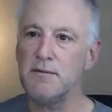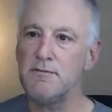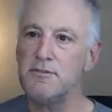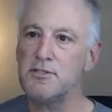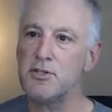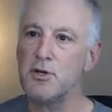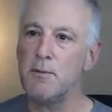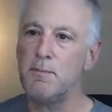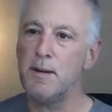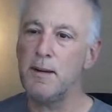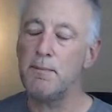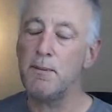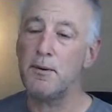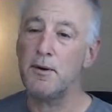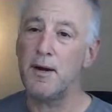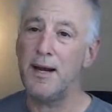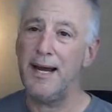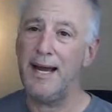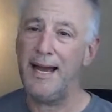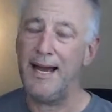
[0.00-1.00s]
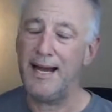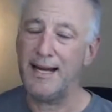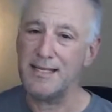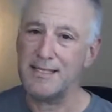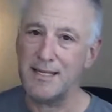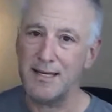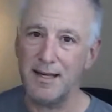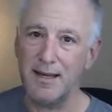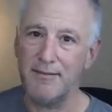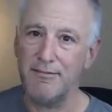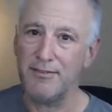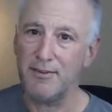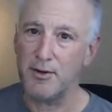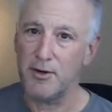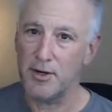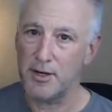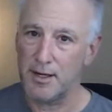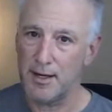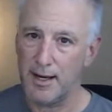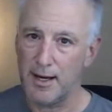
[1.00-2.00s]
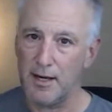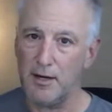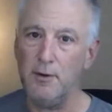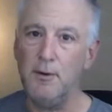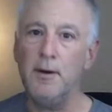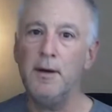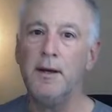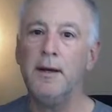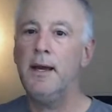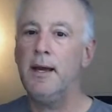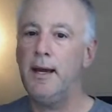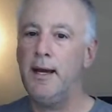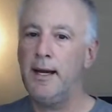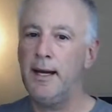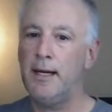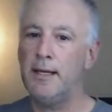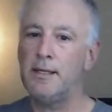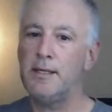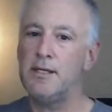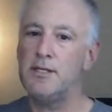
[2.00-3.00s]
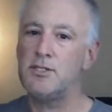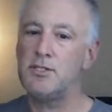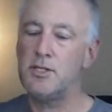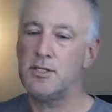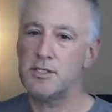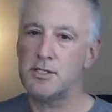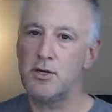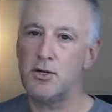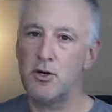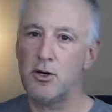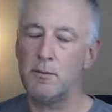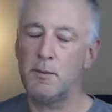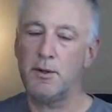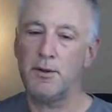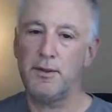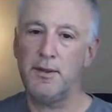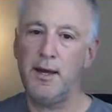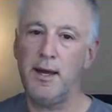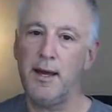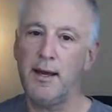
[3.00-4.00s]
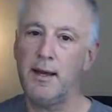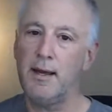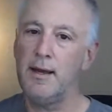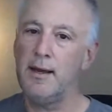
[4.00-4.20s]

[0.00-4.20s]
So people are exiting Florida now, and it's just a normal thing.